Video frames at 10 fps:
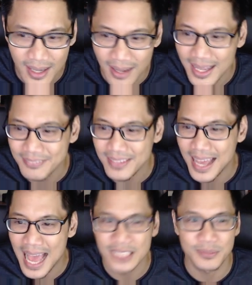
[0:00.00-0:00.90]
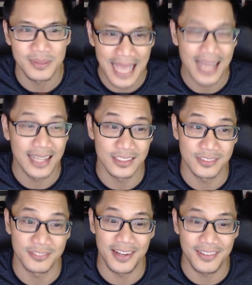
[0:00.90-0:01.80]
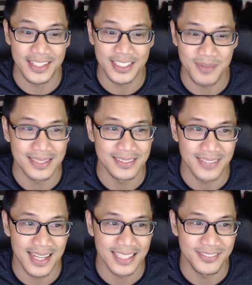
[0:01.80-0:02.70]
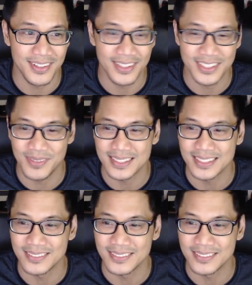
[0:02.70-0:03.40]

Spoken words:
I'll have to ask, but yeah, it's very expensive, guys, very expensive.